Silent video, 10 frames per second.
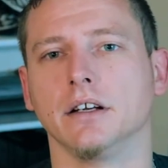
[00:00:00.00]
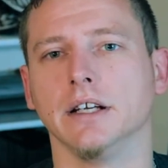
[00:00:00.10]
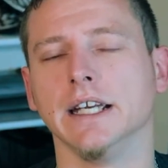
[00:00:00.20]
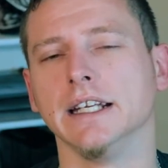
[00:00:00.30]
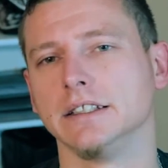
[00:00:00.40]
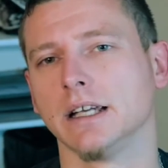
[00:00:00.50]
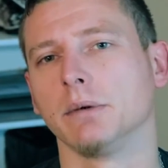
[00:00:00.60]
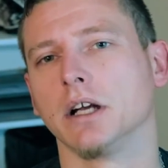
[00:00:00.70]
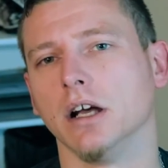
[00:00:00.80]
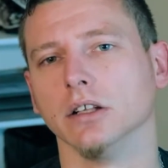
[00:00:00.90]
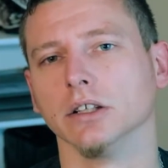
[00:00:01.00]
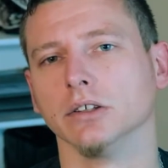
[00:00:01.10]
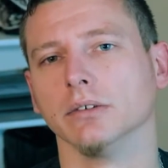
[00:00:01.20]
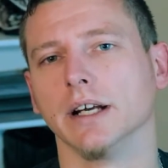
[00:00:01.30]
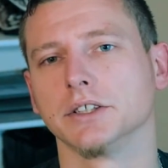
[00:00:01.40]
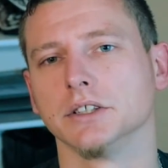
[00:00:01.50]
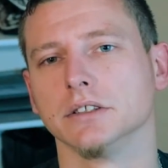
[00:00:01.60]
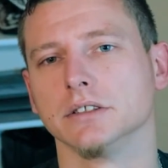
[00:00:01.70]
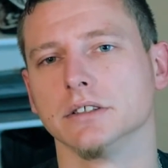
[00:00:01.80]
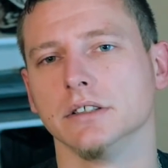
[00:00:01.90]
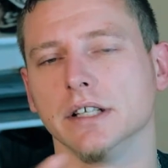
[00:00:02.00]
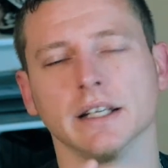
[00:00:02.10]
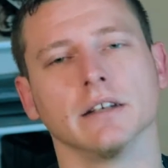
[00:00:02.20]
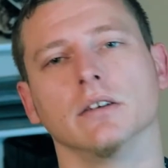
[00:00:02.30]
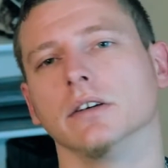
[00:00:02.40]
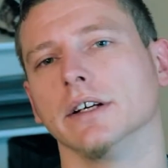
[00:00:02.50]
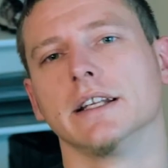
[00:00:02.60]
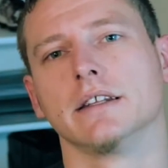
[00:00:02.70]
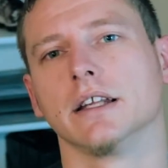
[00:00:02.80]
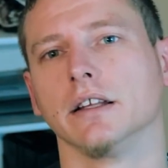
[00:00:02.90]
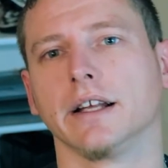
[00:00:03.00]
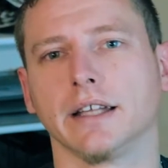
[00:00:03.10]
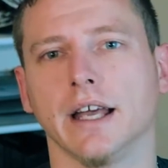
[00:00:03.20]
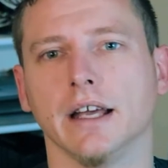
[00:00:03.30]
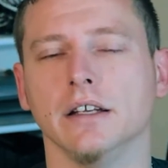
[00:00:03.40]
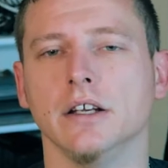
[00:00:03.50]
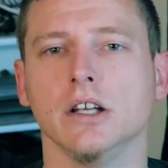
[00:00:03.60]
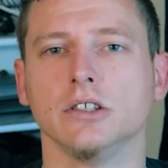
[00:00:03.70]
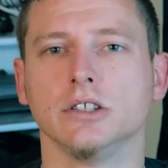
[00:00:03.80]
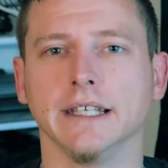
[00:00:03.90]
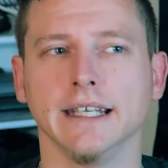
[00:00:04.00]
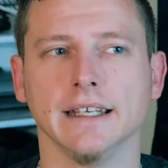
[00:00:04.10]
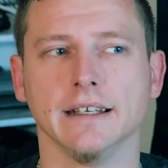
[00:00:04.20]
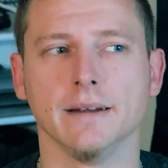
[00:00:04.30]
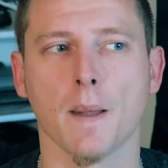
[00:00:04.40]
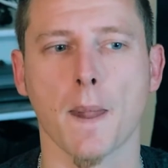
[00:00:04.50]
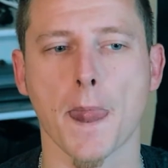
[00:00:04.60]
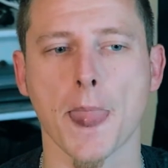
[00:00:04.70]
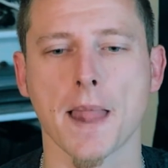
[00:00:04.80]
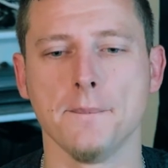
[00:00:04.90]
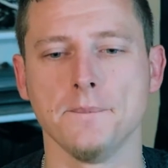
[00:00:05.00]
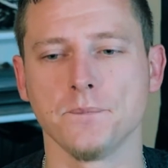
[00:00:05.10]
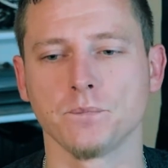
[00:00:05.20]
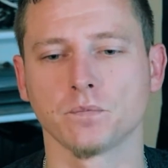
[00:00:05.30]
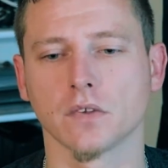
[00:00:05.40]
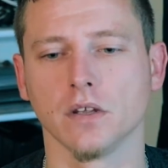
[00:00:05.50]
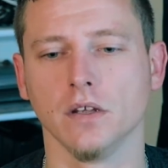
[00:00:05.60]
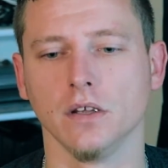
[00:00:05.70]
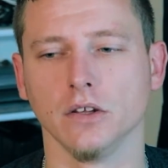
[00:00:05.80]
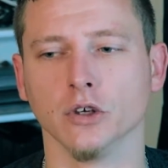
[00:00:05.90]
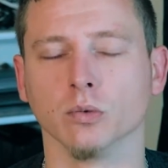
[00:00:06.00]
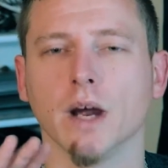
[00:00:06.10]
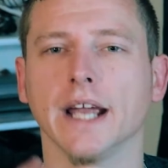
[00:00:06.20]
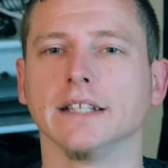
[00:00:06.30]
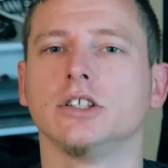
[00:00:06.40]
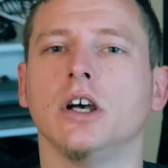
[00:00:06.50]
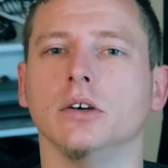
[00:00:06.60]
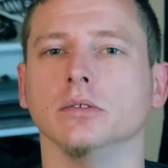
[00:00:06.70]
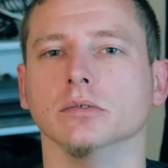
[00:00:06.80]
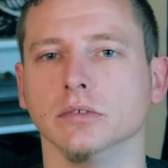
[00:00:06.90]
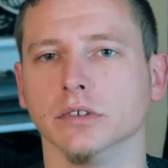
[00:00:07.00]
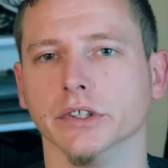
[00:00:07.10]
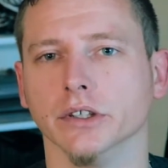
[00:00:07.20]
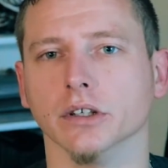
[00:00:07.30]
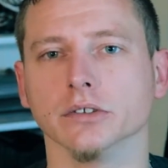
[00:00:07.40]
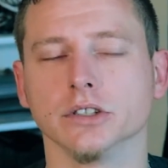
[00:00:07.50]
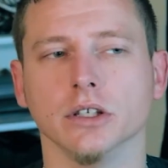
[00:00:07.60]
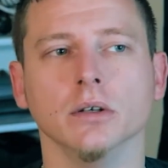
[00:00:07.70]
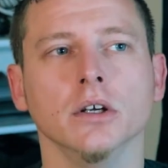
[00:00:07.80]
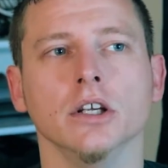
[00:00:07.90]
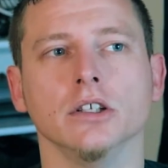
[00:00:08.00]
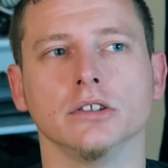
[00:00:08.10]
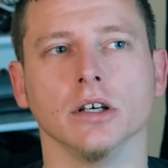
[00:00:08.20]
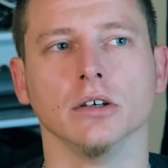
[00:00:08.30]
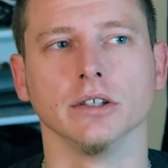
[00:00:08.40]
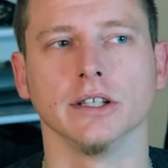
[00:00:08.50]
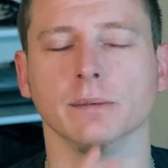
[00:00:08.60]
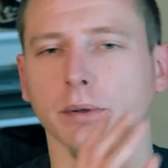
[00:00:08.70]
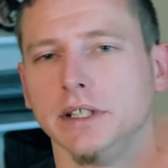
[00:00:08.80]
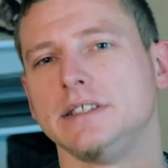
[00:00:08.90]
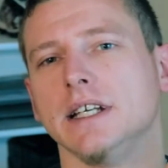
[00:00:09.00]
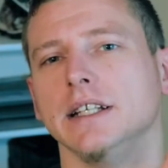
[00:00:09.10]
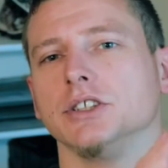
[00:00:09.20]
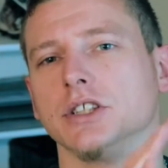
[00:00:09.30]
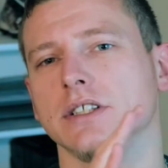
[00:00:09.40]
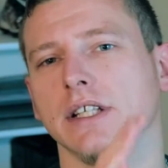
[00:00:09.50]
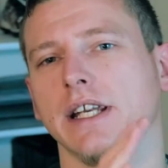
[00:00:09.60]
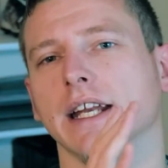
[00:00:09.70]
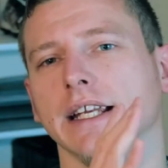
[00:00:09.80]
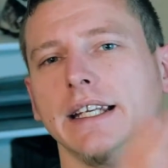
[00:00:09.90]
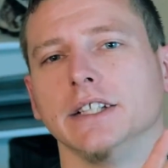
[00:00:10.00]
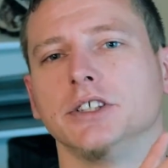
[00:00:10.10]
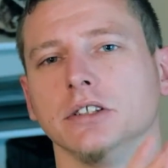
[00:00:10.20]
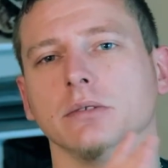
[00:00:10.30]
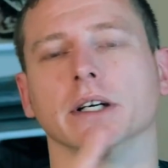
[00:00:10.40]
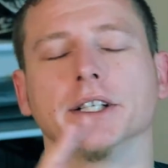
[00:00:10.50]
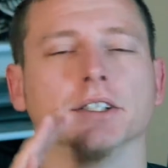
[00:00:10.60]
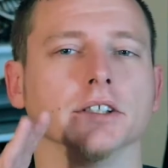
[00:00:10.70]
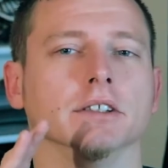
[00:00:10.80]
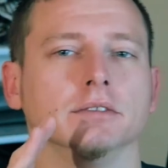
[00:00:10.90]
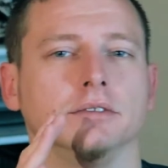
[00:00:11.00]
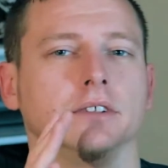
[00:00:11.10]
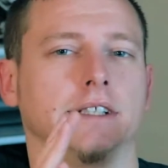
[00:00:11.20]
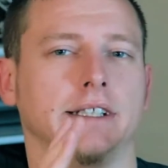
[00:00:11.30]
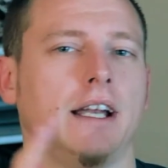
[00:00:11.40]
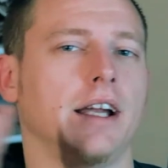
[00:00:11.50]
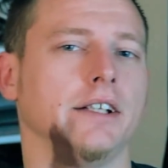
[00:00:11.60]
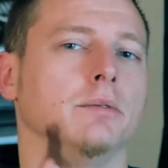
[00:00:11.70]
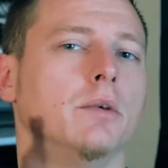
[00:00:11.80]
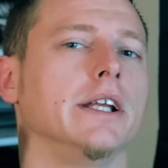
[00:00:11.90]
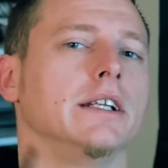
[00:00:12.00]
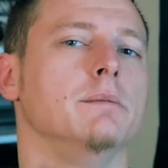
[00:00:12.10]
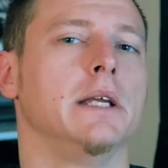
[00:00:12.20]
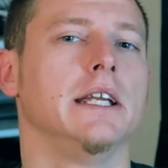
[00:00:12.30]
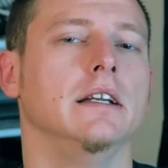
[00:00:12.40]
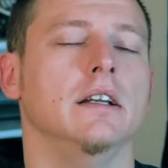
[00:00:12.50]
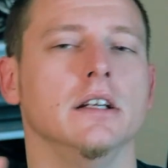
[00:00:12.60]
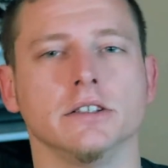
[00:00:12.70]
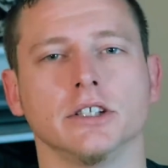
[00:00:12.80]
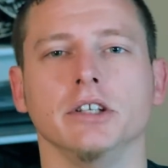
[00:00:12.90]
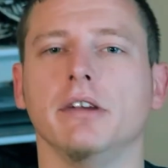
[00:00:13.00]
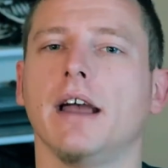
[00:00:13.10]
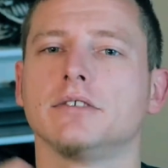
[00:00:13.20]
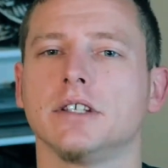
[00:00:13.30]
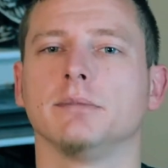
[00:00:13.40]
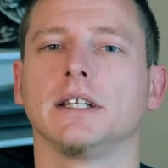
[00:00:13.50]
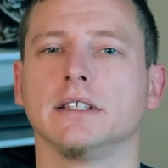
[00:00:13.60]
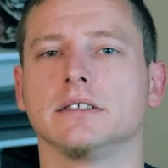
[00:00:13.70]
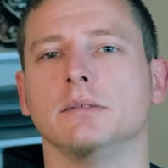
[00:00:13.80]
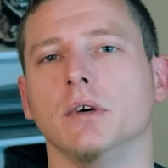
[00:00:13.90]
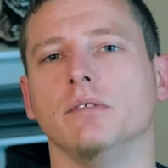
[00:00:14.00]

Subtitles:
any type of color corrections or anything like that to get the right tone, you know. So the preset is just to kind of get you to where you're kind of wanting to be, so you have something to somewhat